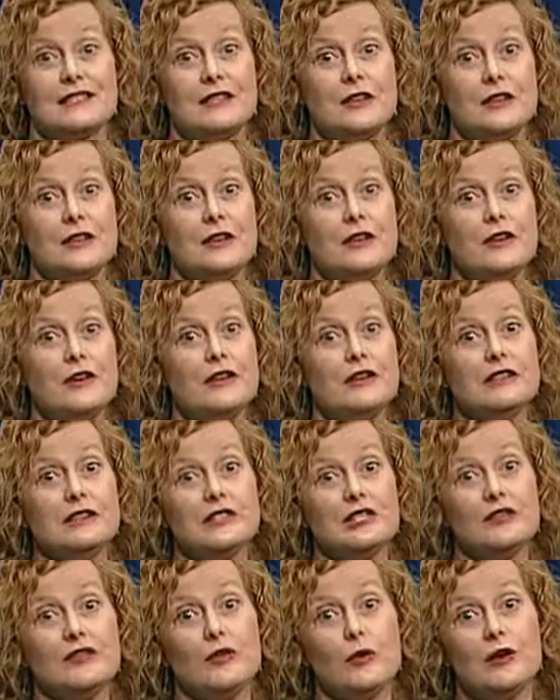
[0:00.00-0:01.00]
So here are a
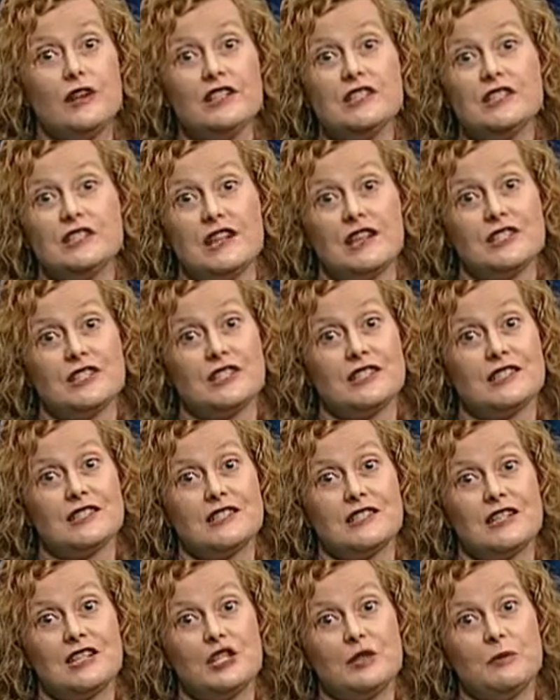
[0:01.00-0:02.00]
list of organizations
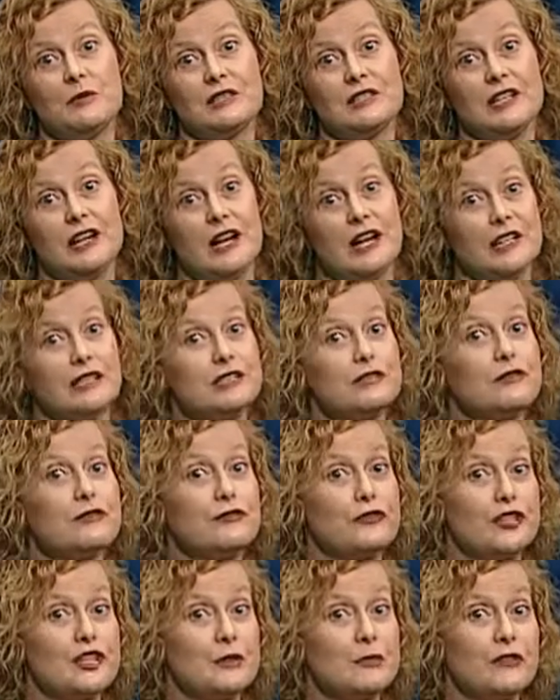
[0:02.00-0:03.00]
seeking to protect
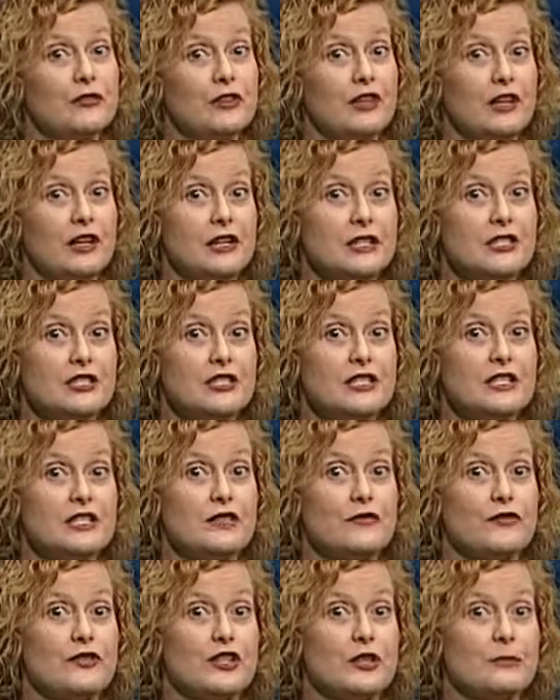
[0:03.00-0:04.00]
freedom of
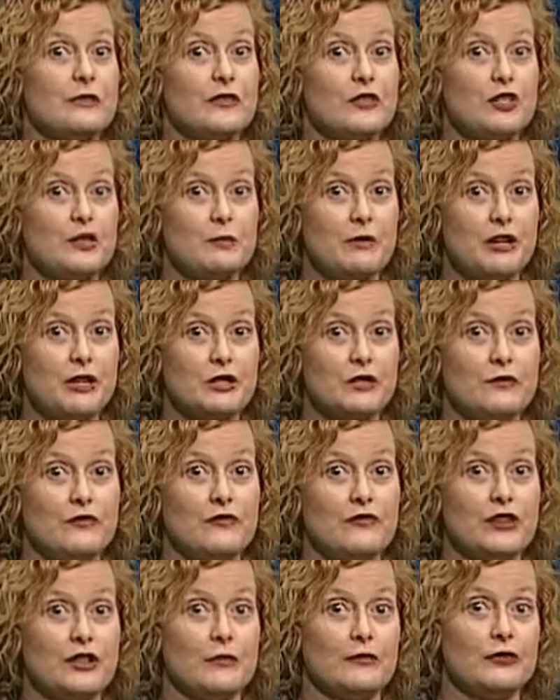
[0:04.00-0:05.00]
conscience, freedom of expression,
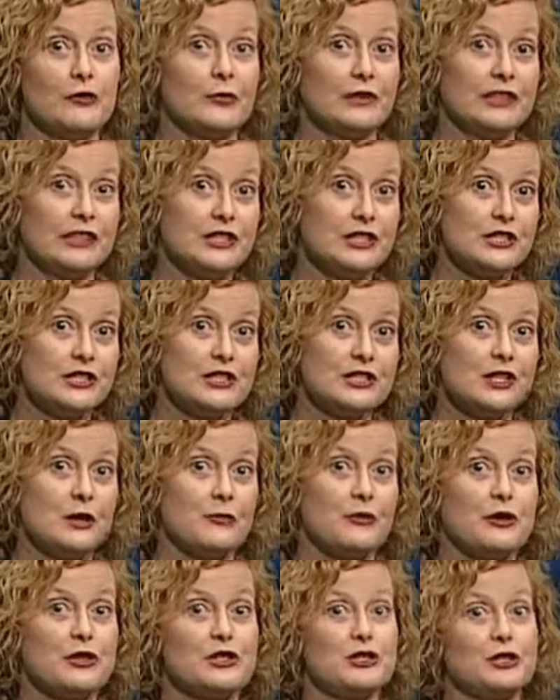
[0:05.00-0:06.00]
freedom from religion,
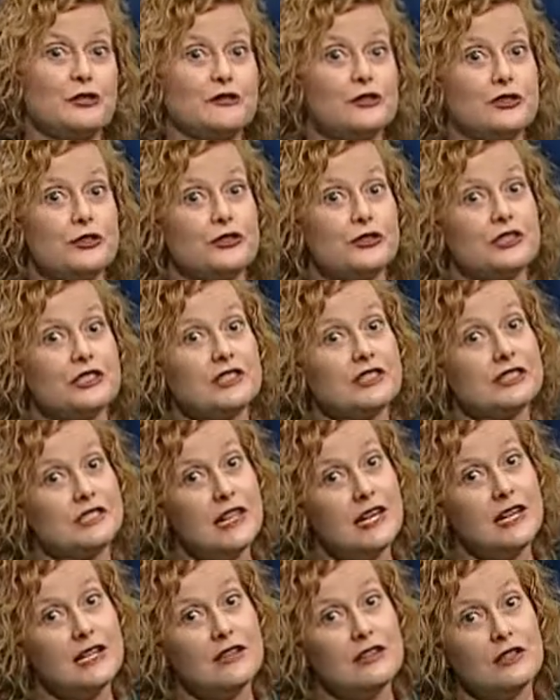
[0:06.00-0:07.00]
separation of church and
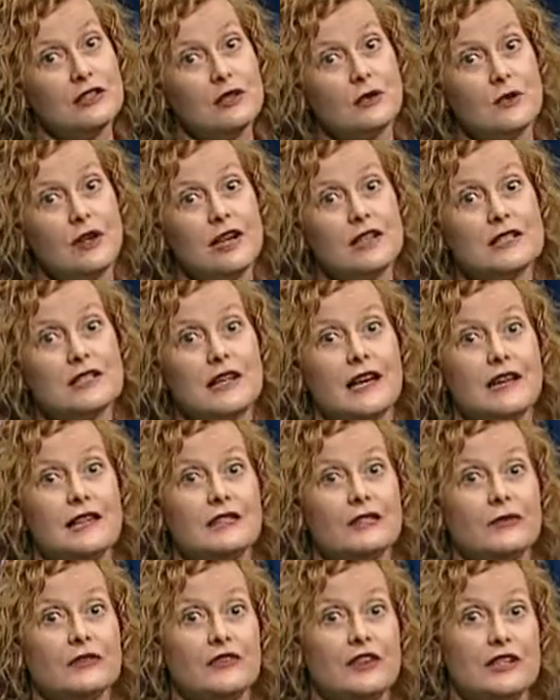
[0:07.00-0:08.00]
state in the U.S.,
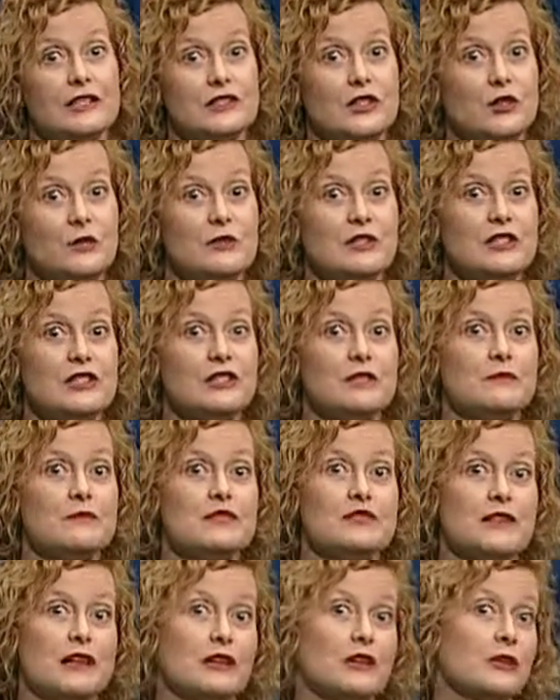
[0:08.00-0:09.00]
and to advance humanism,
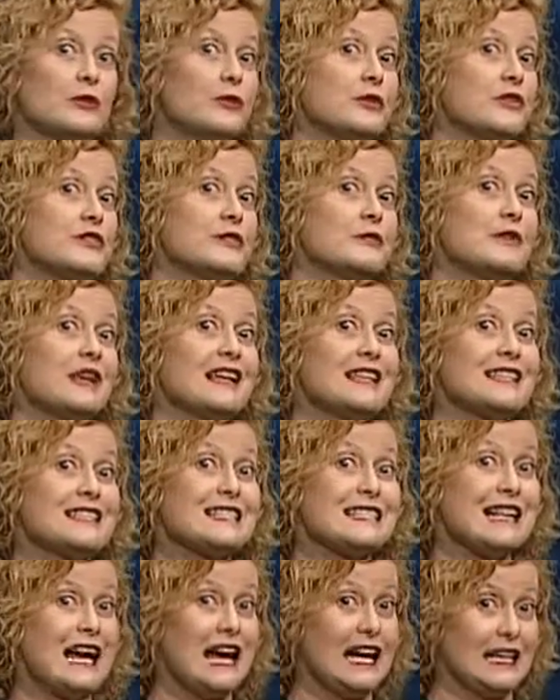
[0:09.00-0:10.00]
secularism, and
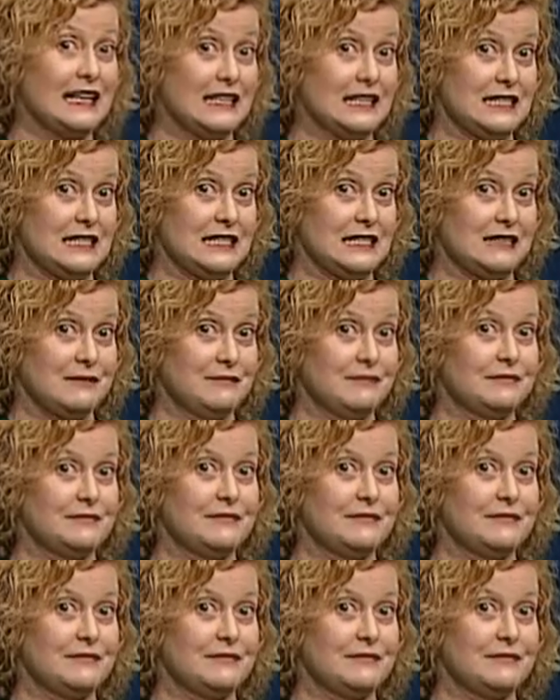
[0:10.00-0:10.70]
science.